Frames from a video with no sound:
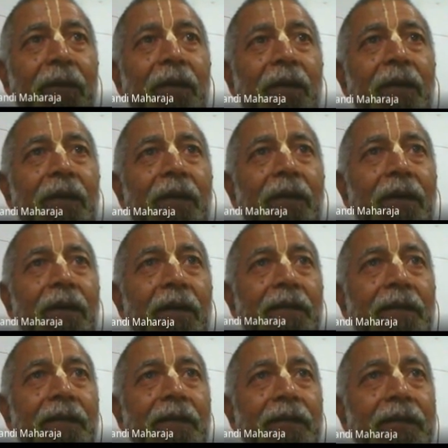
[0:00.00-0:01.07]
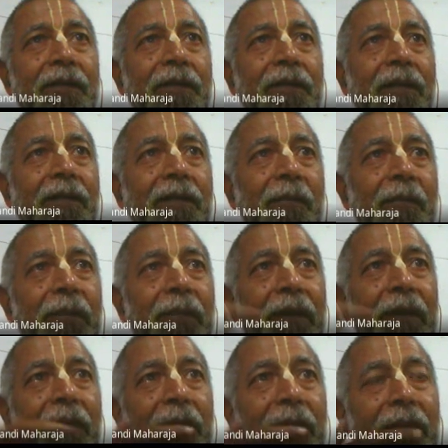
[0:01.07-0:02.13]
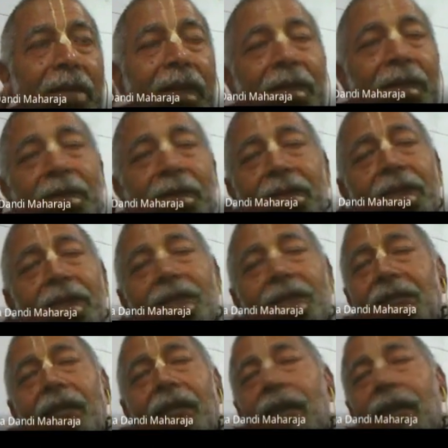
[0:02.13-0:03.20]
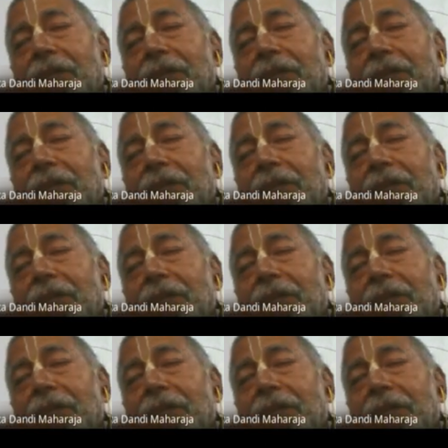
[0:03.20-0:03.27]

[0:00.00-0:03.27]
This is the prayer, okay? This is the Archapadi,